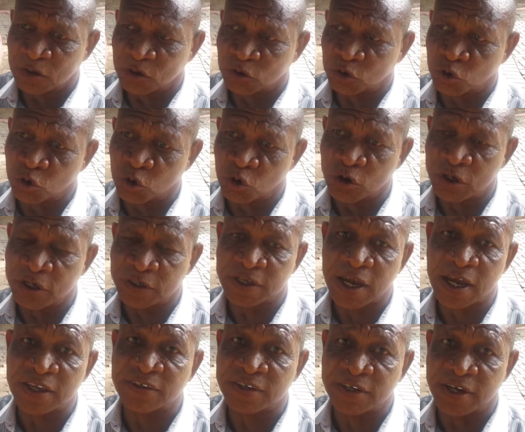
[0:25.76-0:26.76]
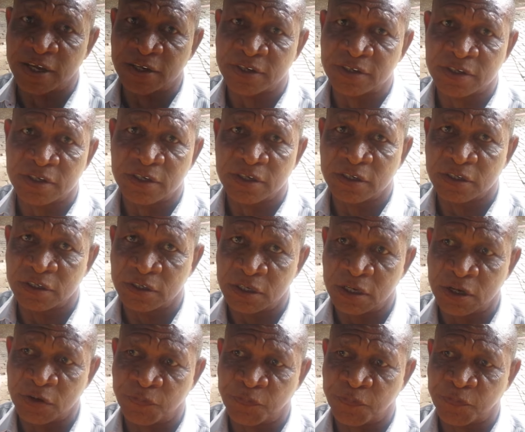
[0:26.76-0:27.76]
through this accident,
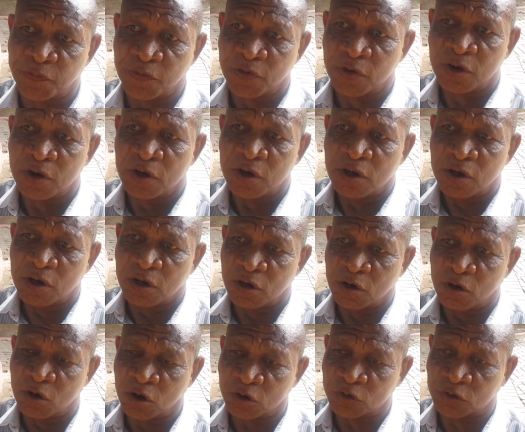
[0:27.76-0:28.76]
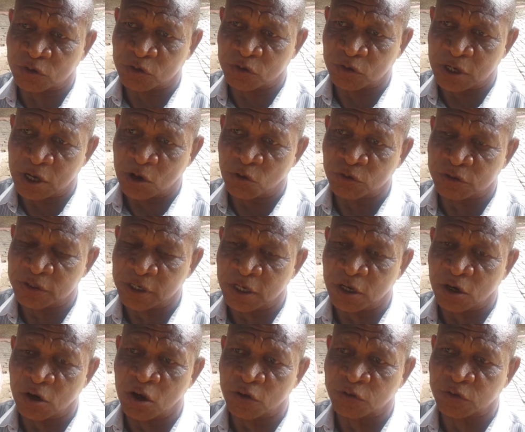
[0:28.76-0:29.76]
they've lost, I won't say
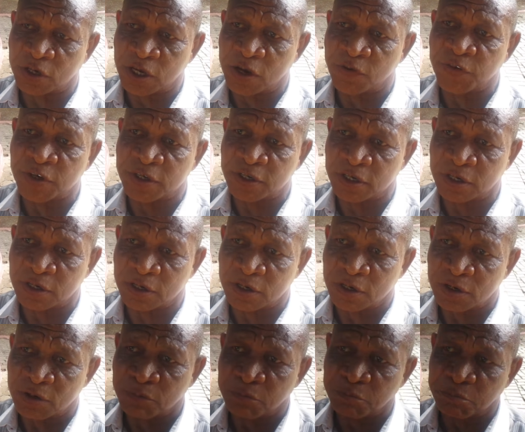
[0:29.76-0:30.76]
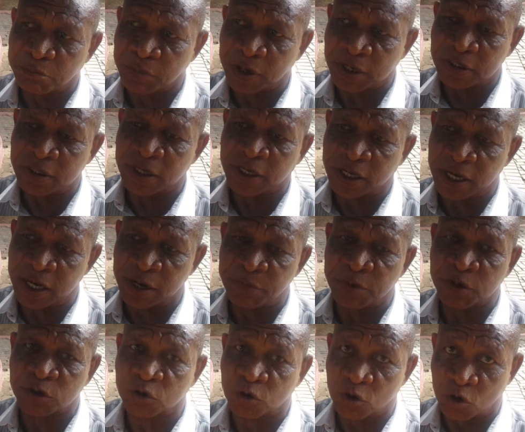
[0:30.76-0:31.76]
they lost everything, but the game
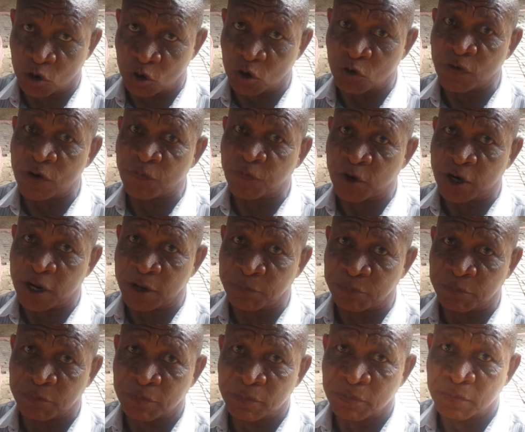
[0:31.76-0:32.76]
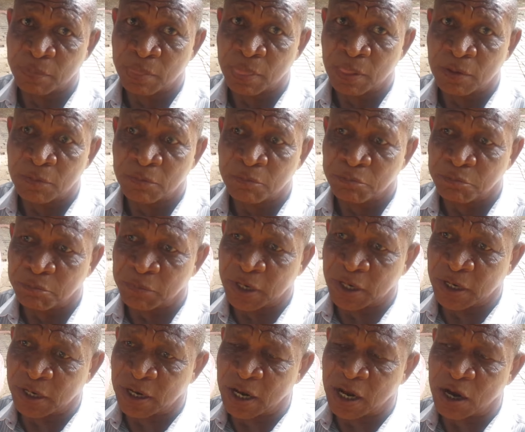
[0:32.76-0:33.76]
is all over for them. But
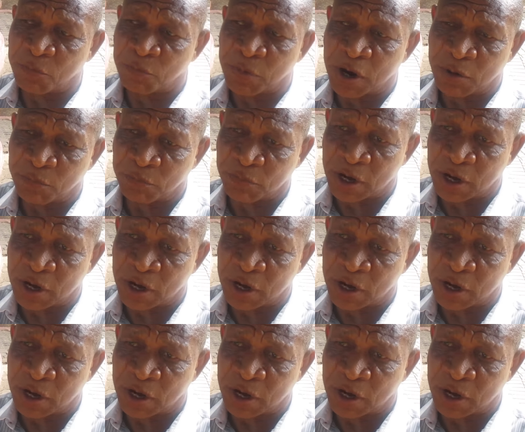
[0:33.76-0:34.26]
then I'm, I'm,